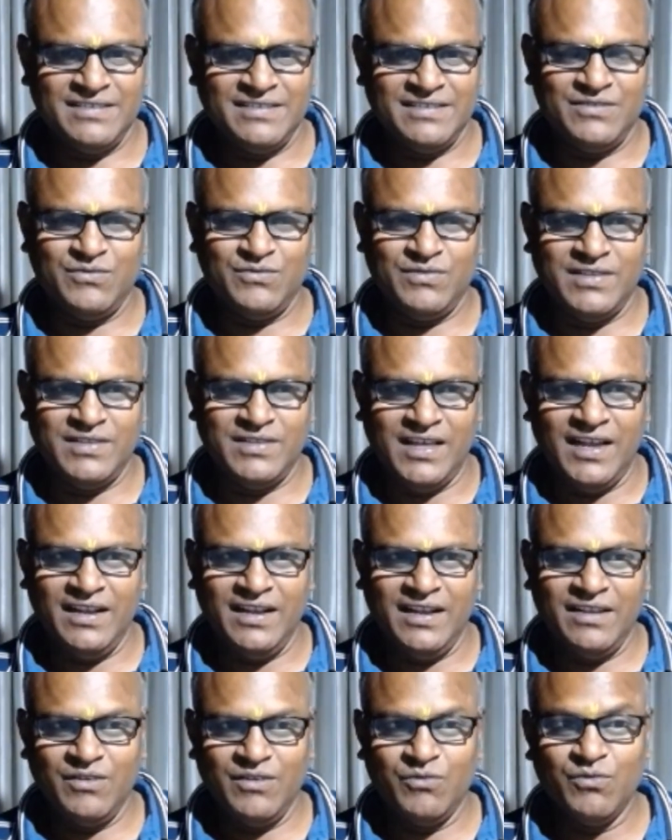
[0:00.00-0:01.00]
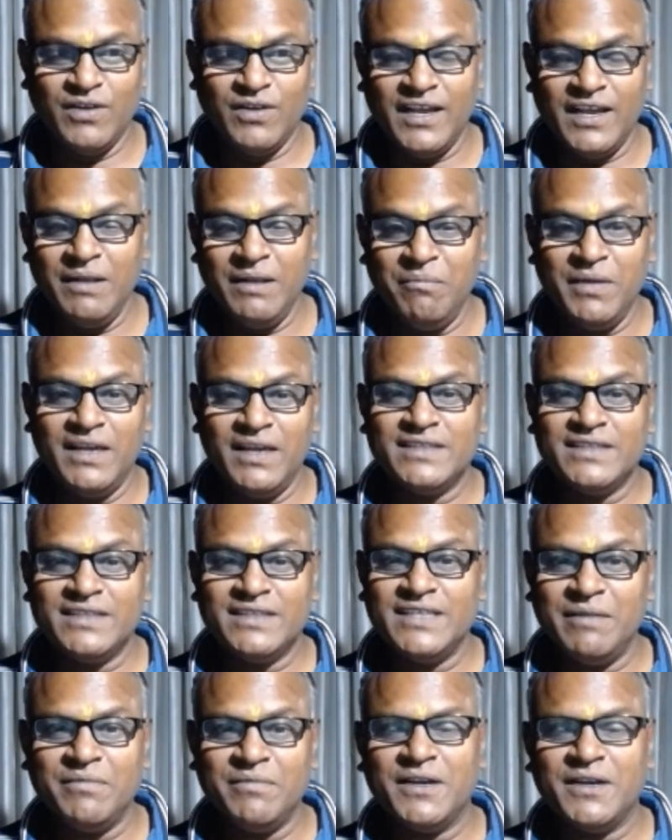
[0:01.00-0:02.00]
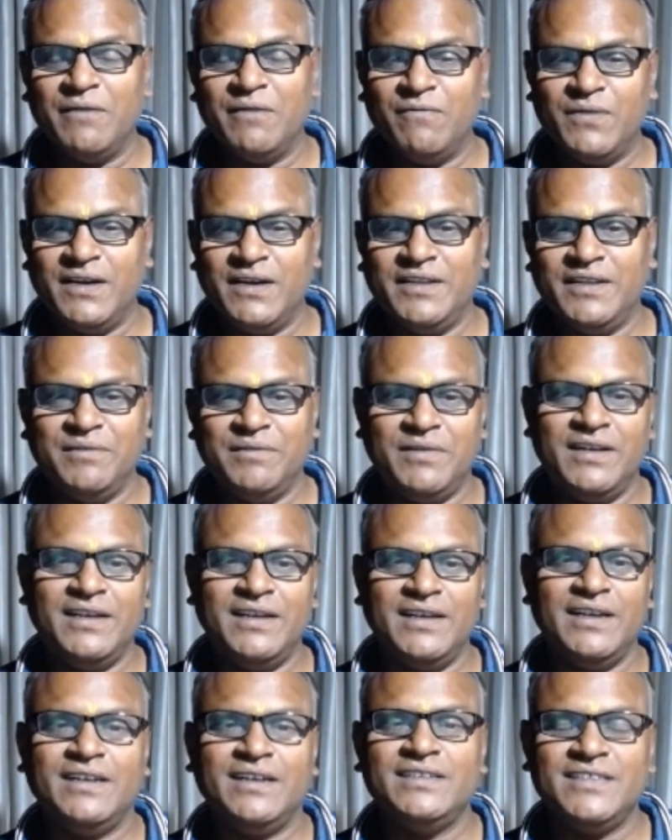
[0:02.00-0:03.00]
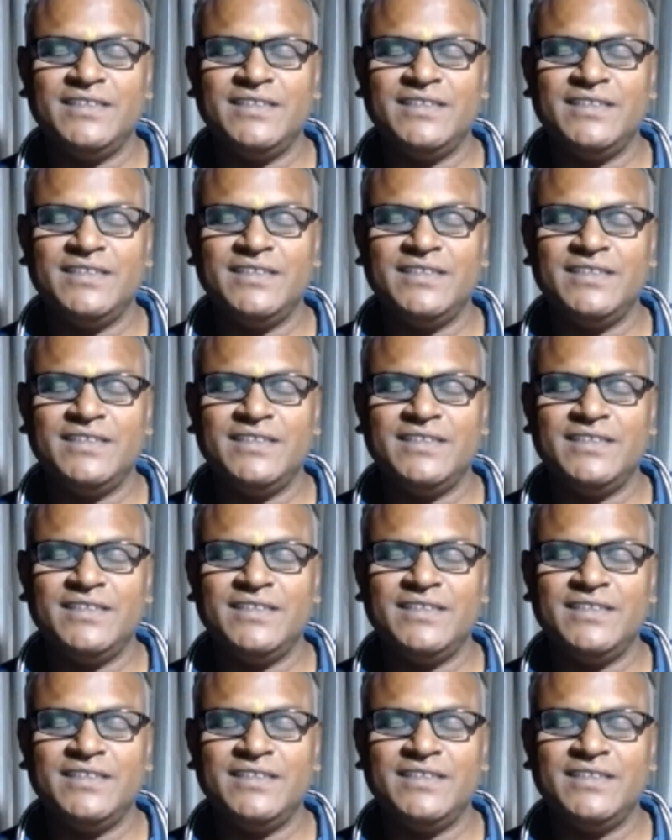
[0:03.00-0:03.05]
So that you can make them comfortable. It